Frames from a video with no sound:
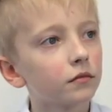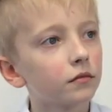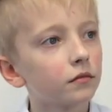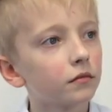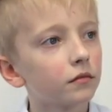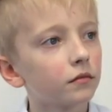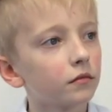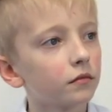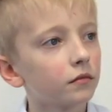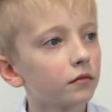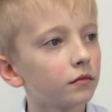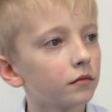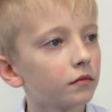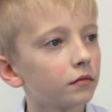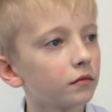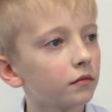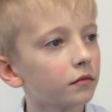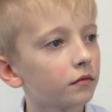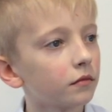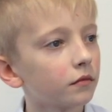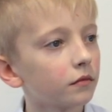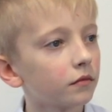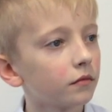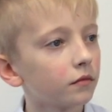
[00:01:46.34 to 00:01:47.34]

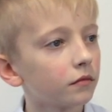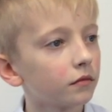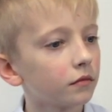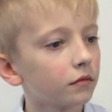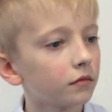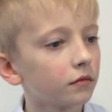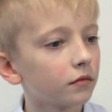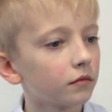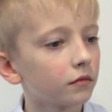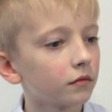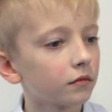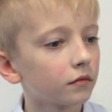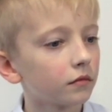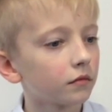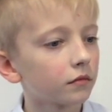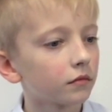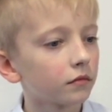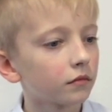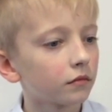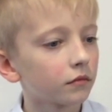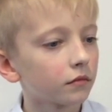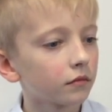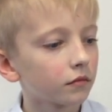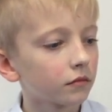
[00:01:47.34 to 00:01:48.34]

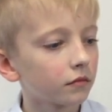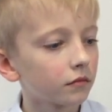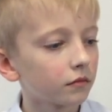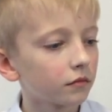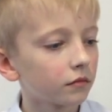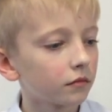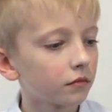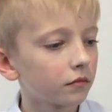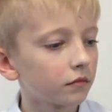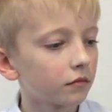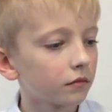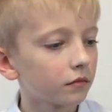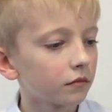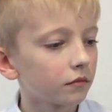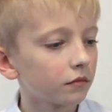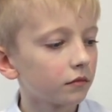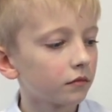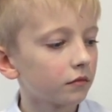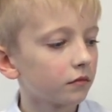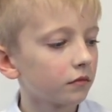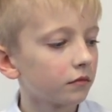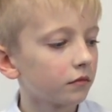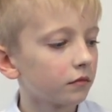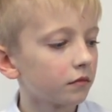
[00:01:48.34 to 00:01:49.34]

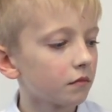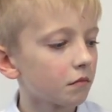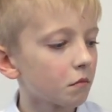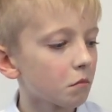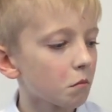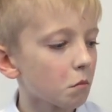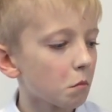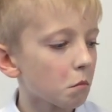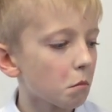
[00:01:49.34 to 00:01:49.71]
(silent)